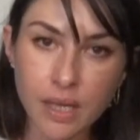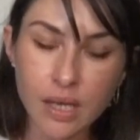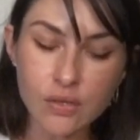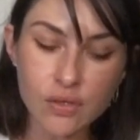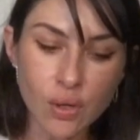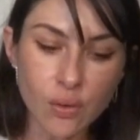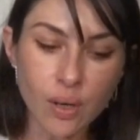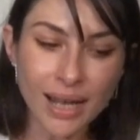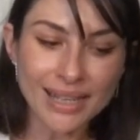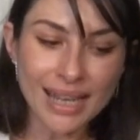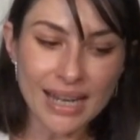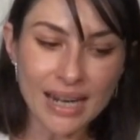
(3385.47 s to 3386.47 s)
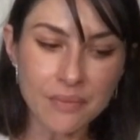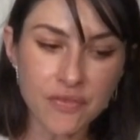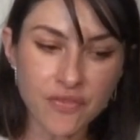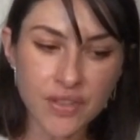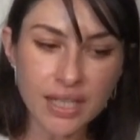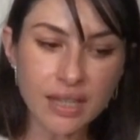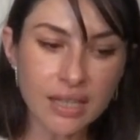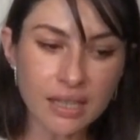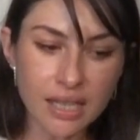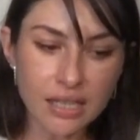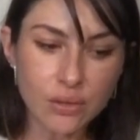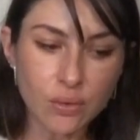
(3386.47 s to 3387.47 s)
So again, I'm feeling
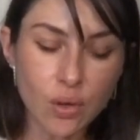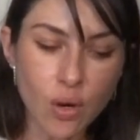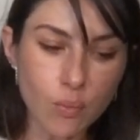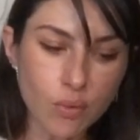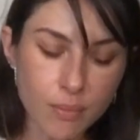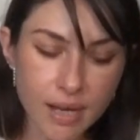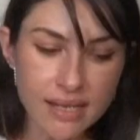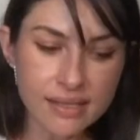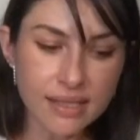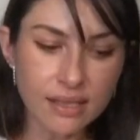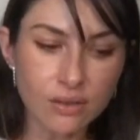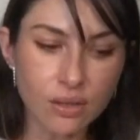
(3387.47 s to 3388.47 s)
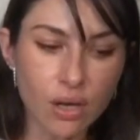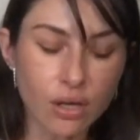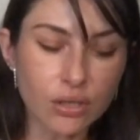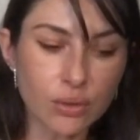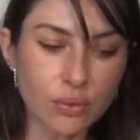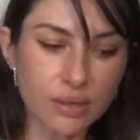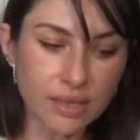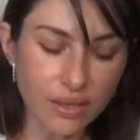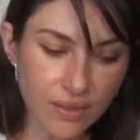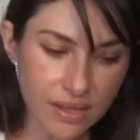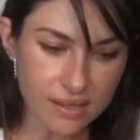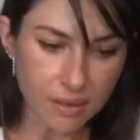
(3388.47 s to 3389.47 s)
like you're compromising a lot. You're
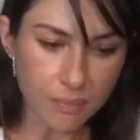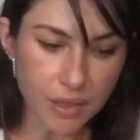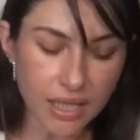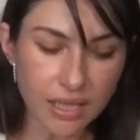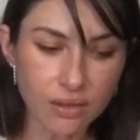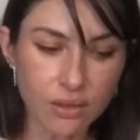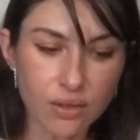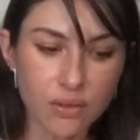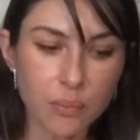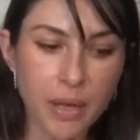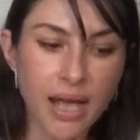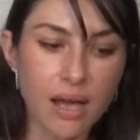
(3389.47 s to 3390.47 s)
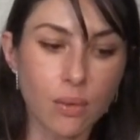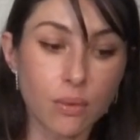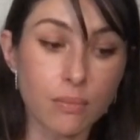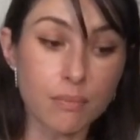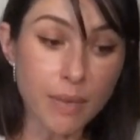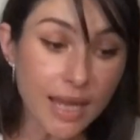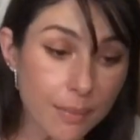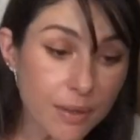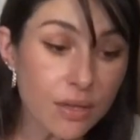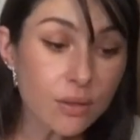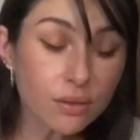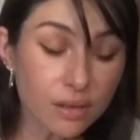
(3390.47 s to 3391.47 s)
giving somebody a lot of power. Maybe
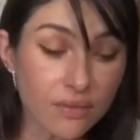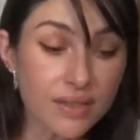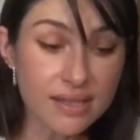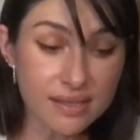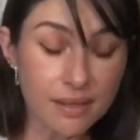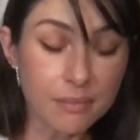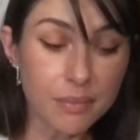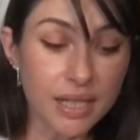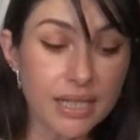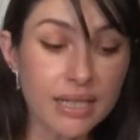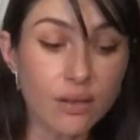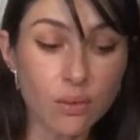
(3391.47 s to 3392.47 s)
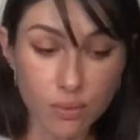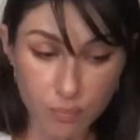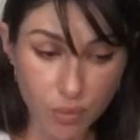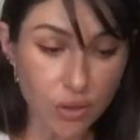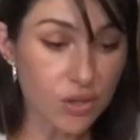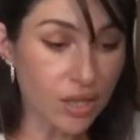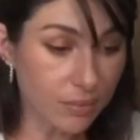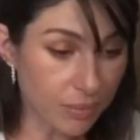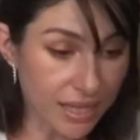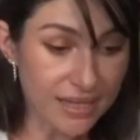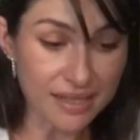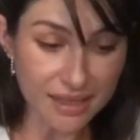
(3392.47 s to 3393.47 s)
you're loving somebody, project,
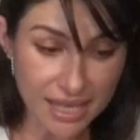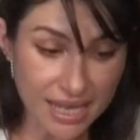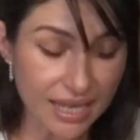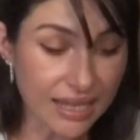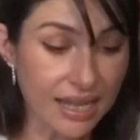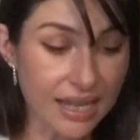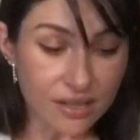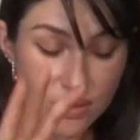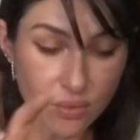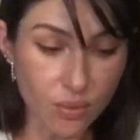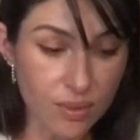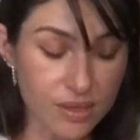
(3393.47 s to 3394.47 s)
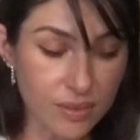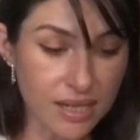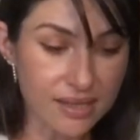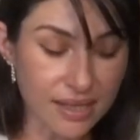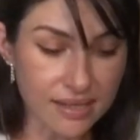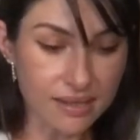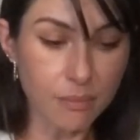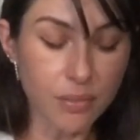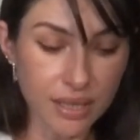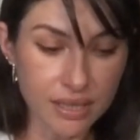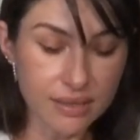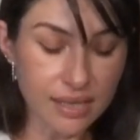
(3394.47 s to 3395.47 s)
place, and thing again. So always when I say
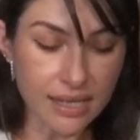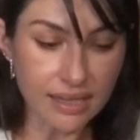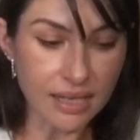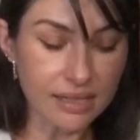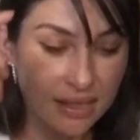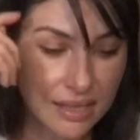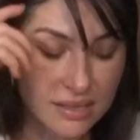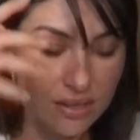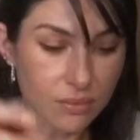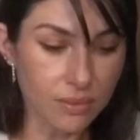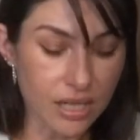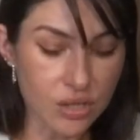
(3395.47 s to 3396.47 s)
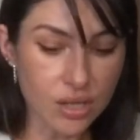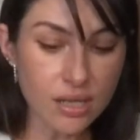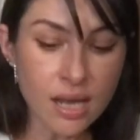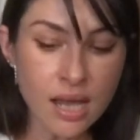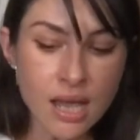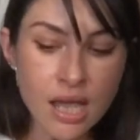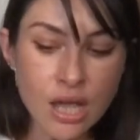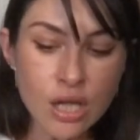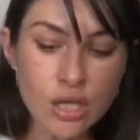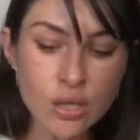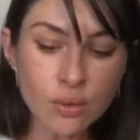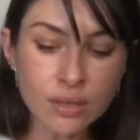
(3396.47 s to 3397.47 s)
somebody, take that into consideration.
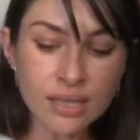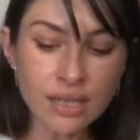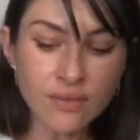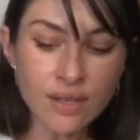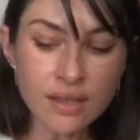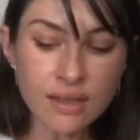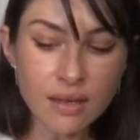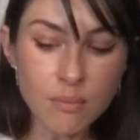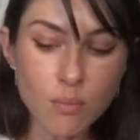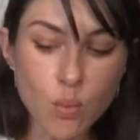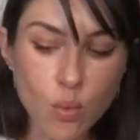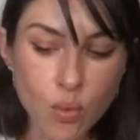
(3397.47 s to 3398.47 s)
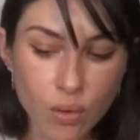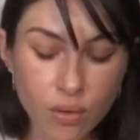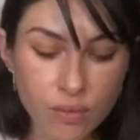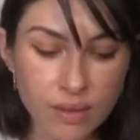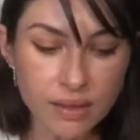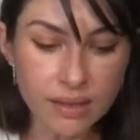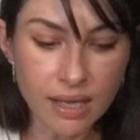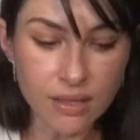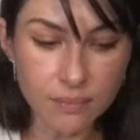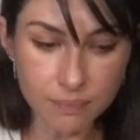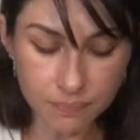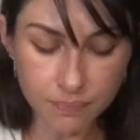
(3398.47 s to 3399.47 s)
You're giving them more
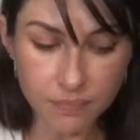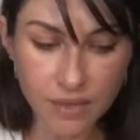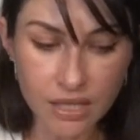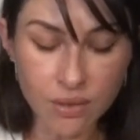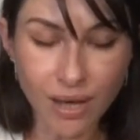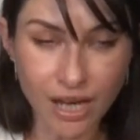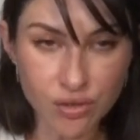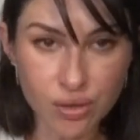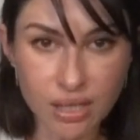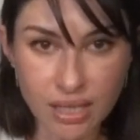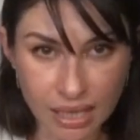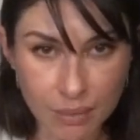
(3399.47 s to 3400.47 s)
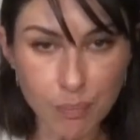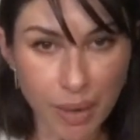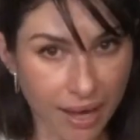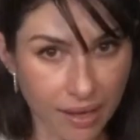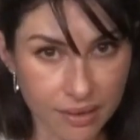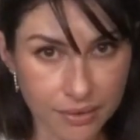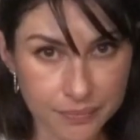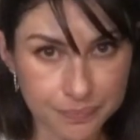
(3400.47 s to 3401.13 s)
than you're actually getting back.